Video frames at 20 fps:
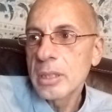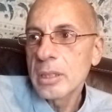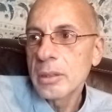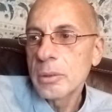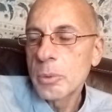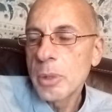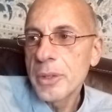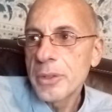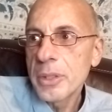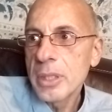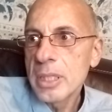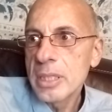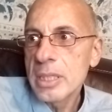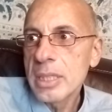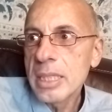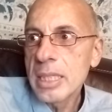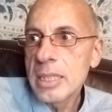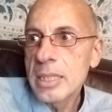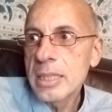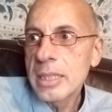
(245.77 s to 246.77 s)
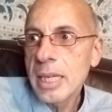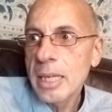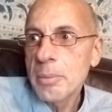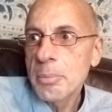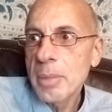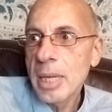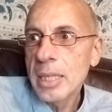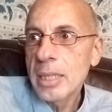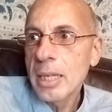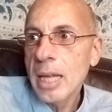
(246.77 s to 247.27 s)
whether his needs get
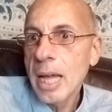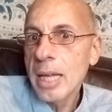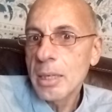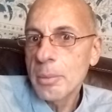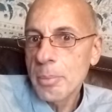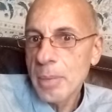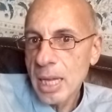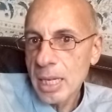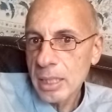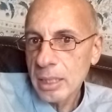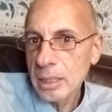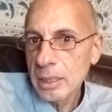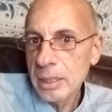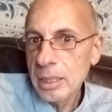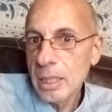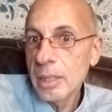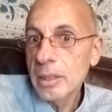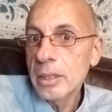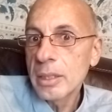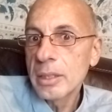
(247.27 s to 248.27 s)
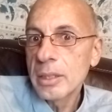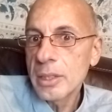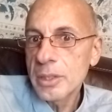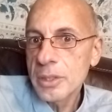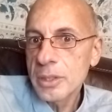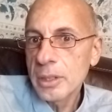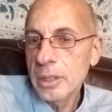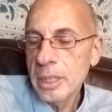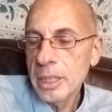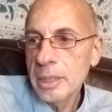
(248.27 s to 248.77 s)
met automatically,
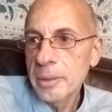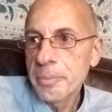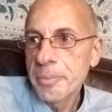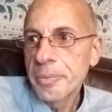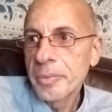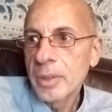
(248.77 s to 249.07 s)
unconditionally,